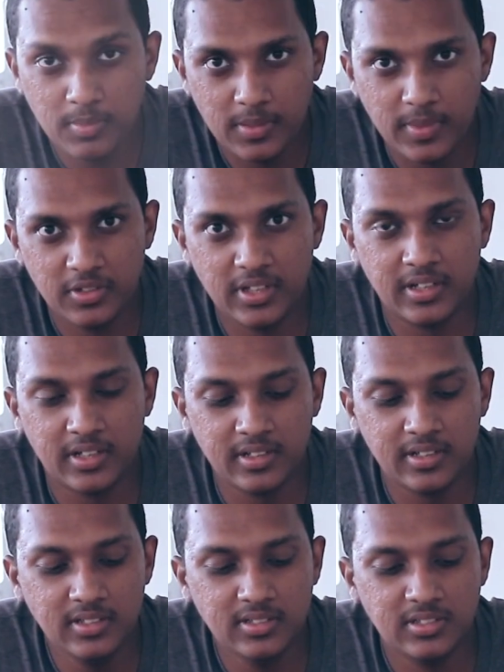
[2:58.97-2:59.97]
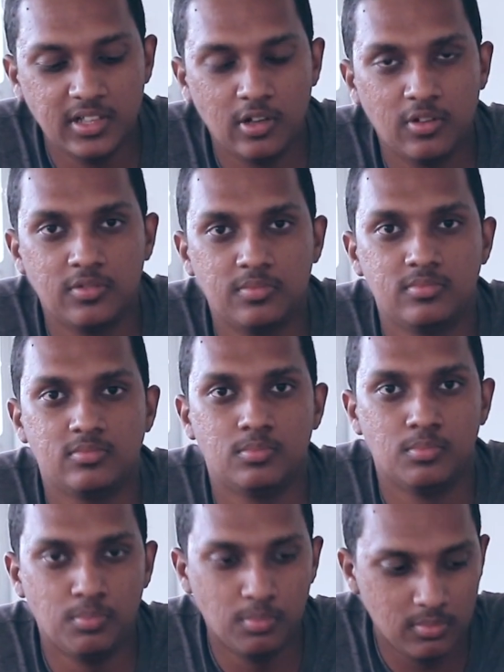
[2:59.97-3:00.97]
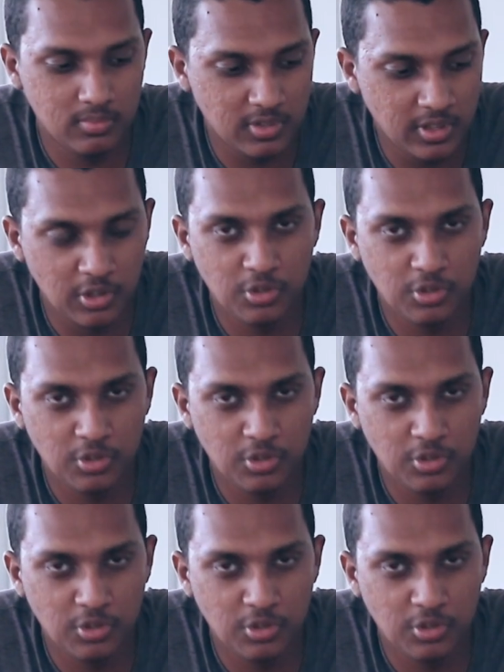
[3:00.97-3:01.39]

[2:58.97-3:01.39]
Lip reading: a bit about the internals, now the